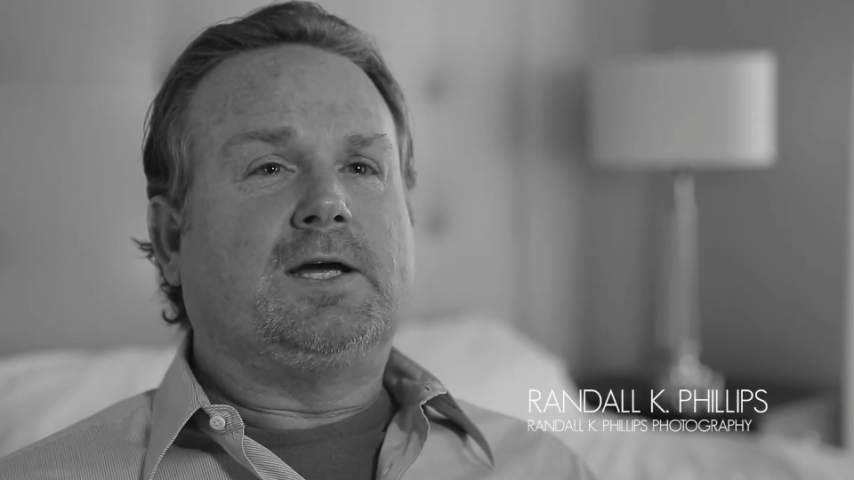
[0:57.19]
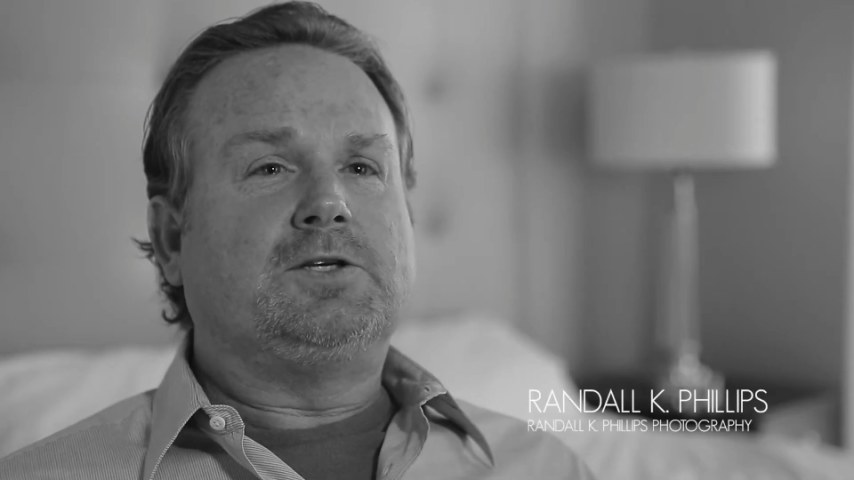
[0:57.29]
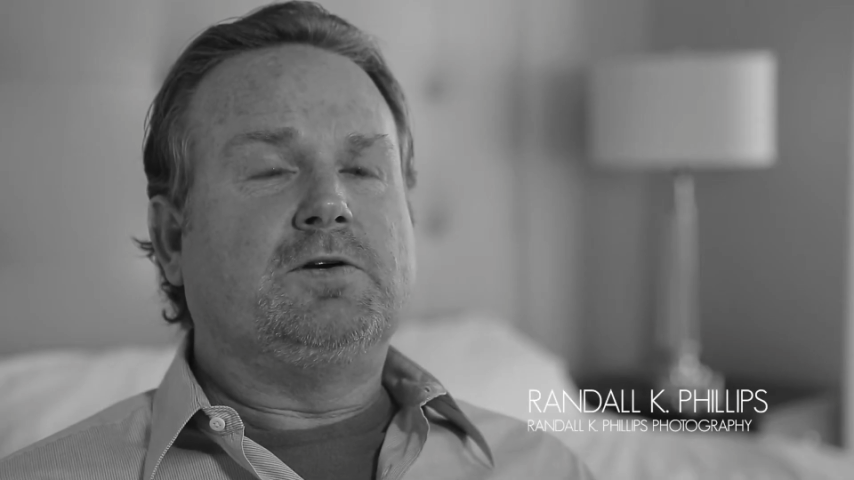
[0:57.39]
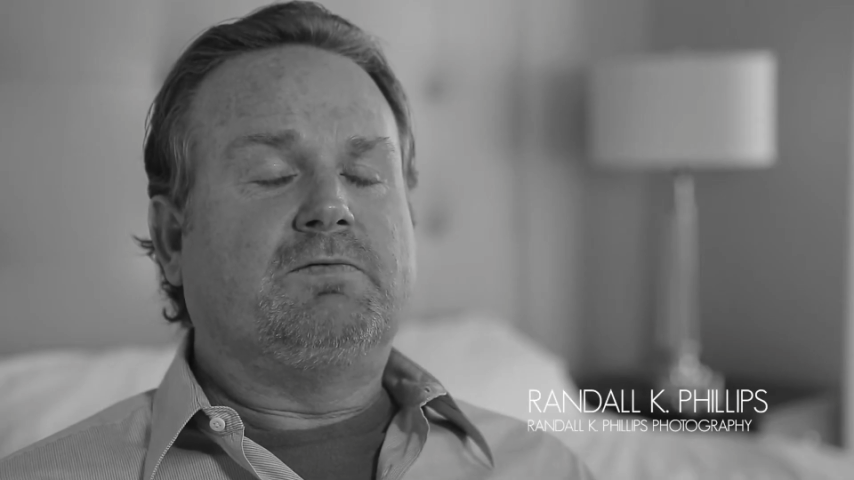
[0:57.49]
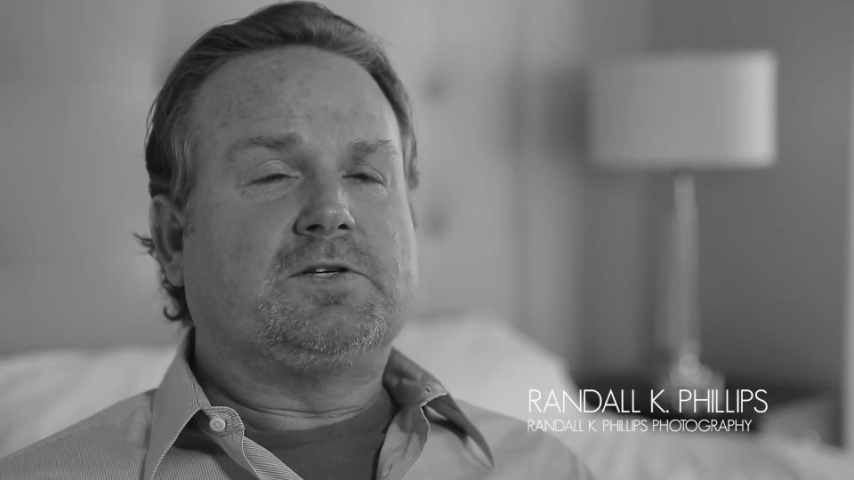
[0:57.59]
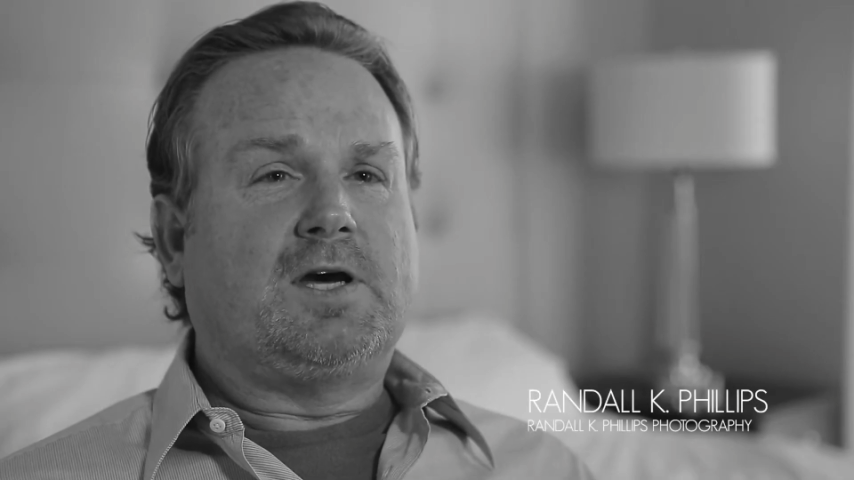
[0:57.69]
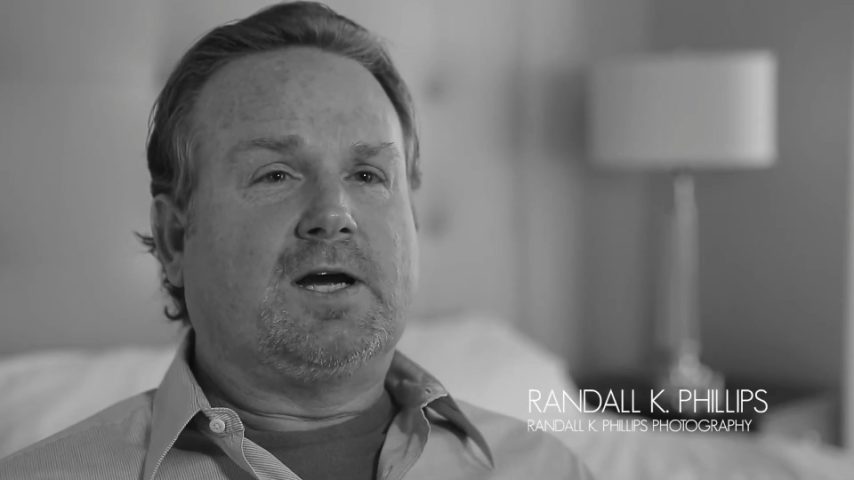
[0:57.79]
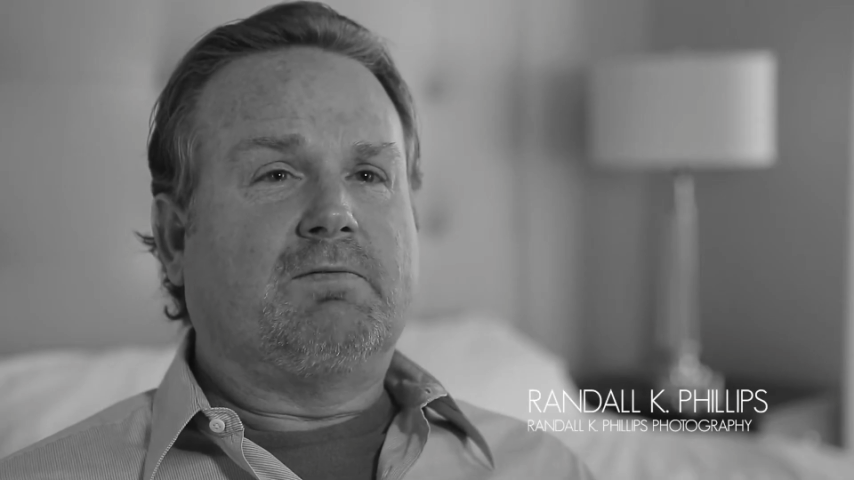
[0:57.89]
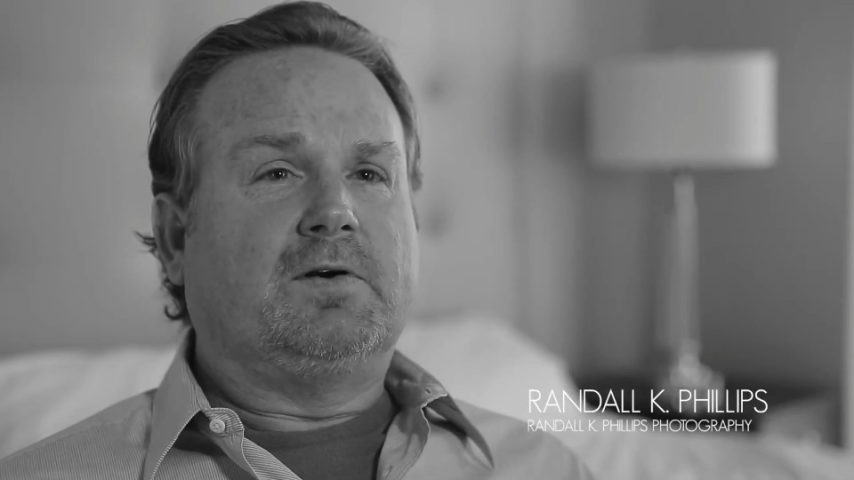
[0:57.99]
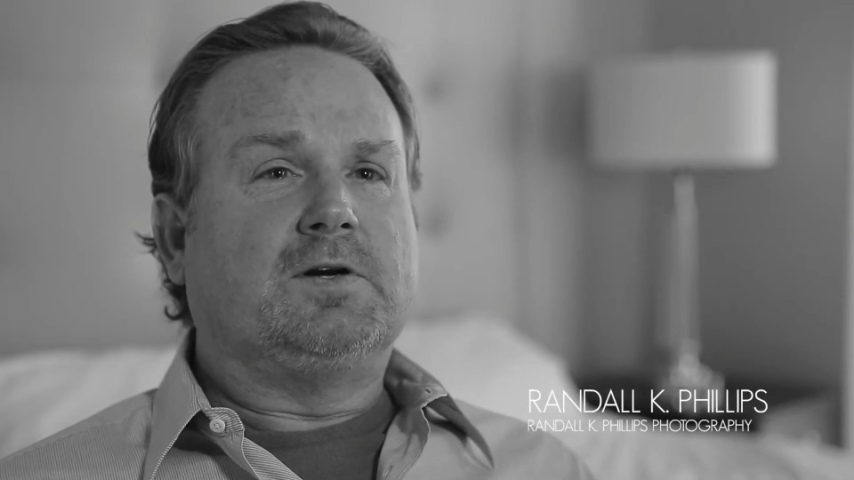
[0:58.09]
2
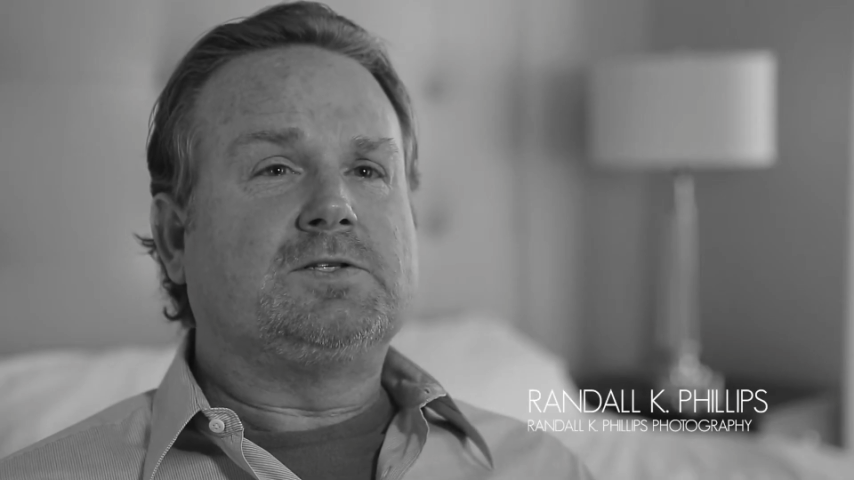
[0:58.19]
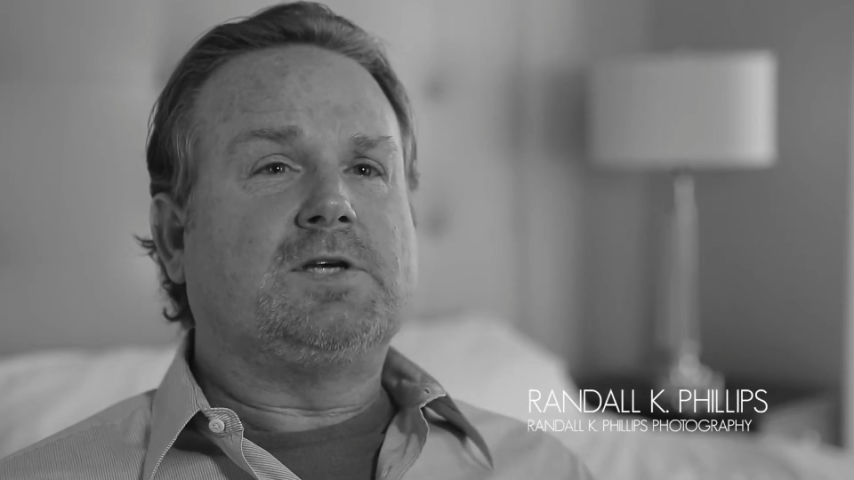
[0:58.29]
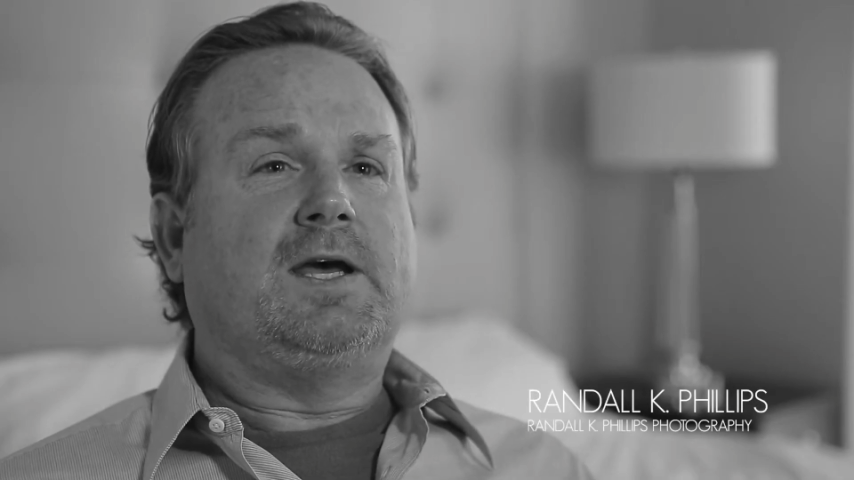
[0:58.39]
photographers,